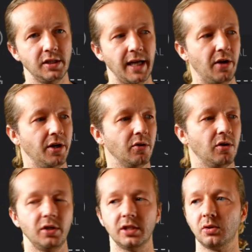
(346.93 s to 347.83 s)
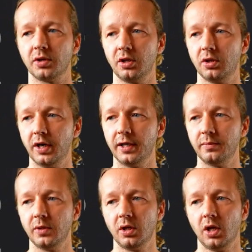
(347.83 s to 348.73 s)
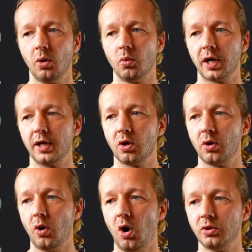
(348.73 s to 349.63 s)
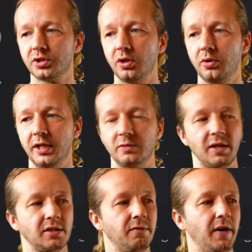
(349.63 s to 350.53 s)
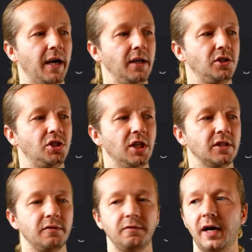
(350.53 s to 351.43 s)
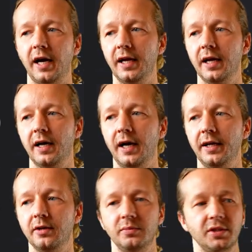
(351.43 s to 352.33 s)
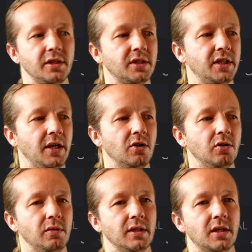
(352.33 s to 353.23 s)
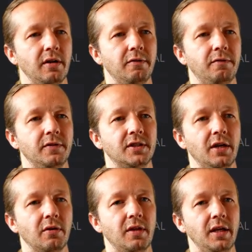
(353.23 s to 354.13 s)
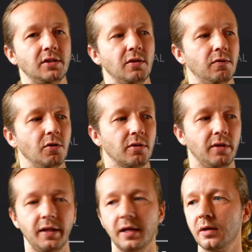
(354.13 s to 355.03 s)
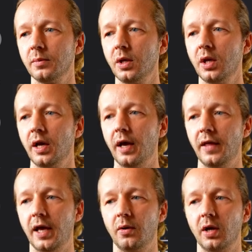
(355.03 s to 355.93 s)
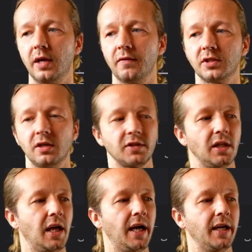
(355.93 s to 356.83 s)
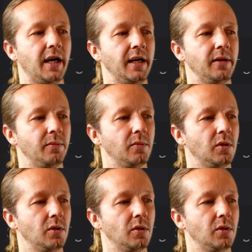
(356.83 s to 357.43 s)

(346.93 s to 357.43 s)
down arrow is looking good. We're gonna go also and specify justify items center. That's gonna center things vertically there. And then give ourselves a line height